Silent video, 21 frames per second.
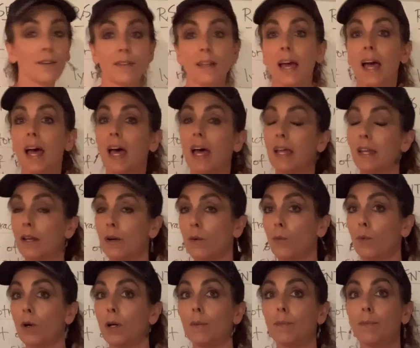then
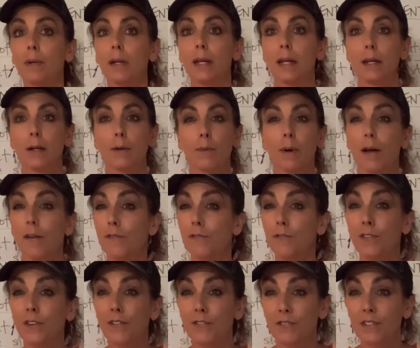would be what,
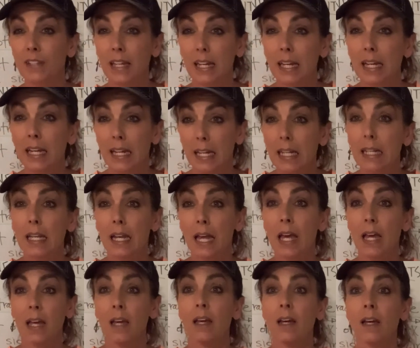15
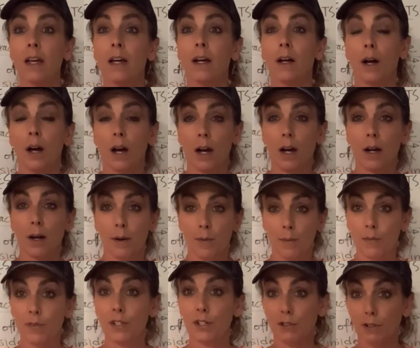
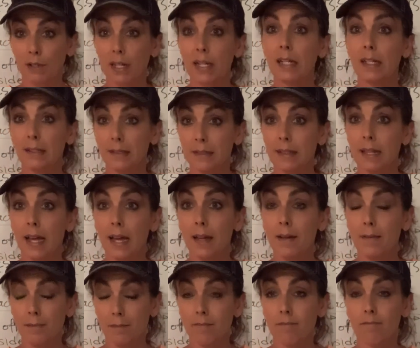degrees then?